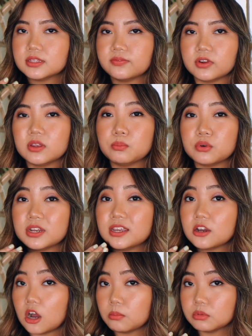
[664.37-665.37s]
It's a very pretty
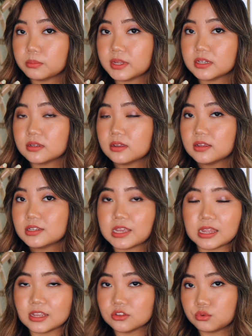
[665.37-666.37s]
complement to
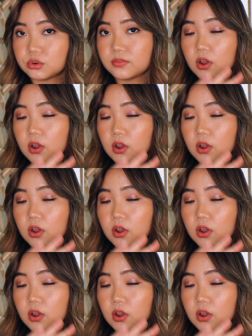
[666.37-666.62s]
any sort of